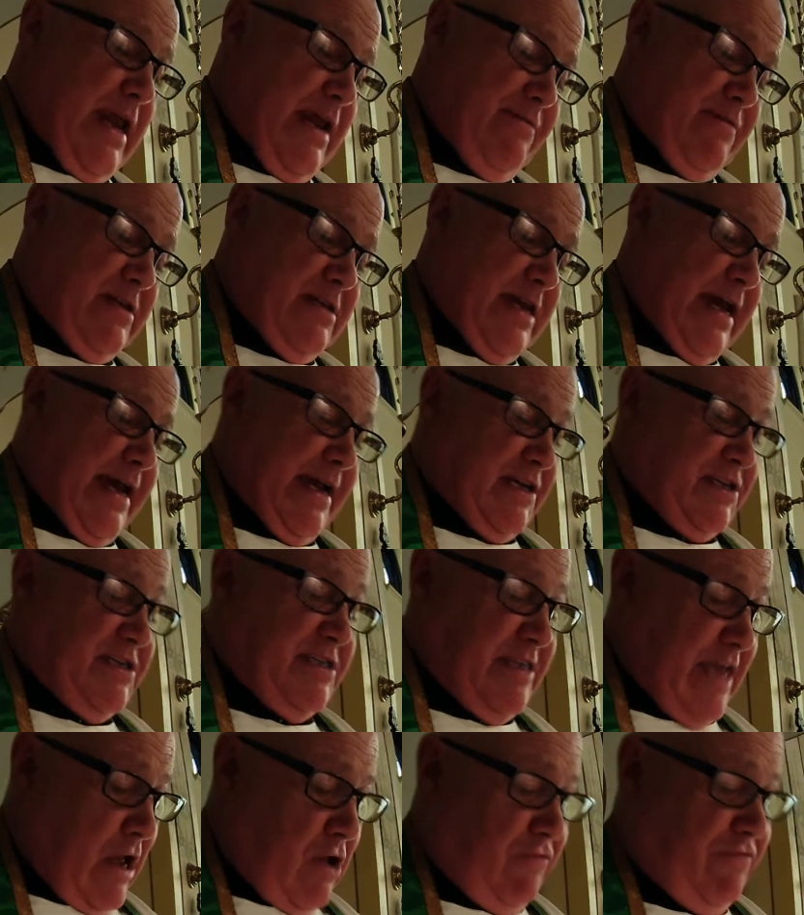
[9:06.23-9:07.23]
even take a
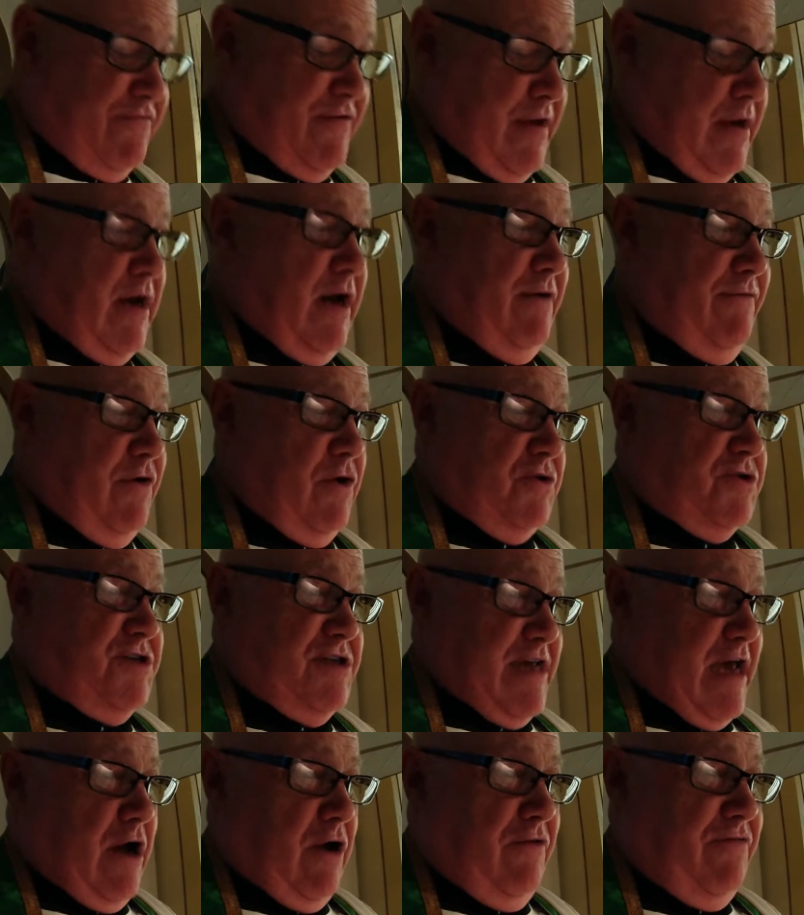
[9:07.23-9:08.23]
selfie of
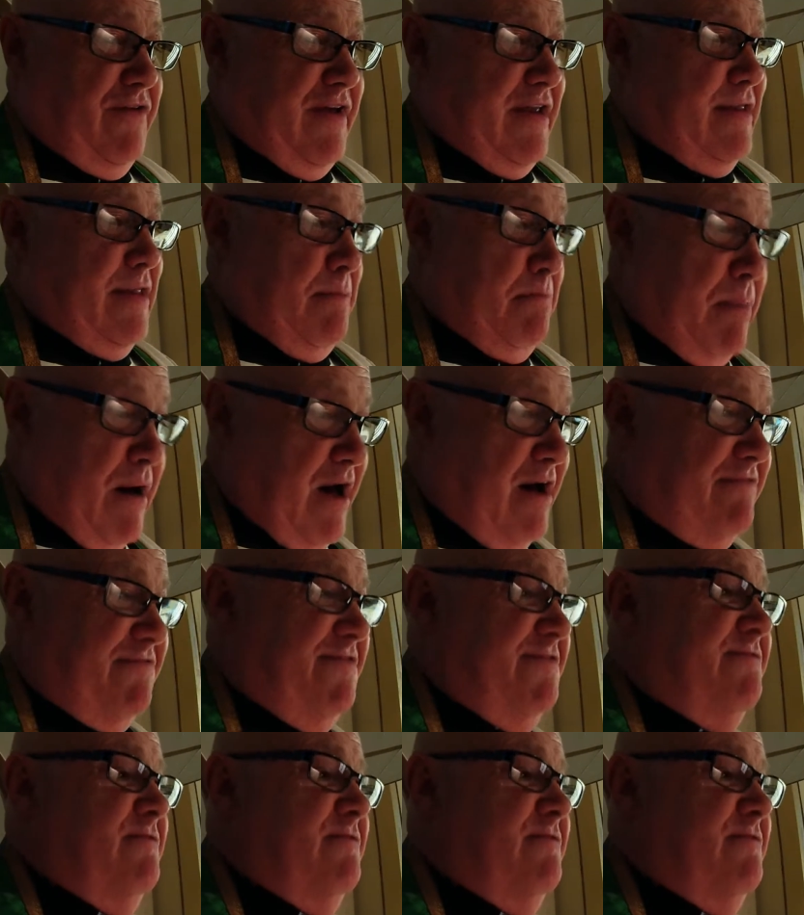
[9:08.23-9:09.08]
yourself in the buff